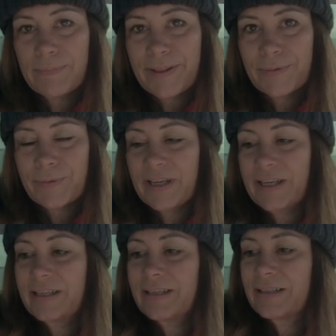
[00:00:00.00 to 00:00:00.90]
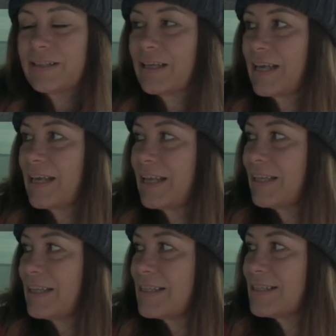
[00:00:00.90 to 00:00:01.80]
by the way,
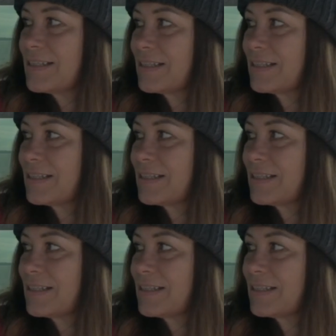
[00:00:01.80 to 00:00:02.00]
and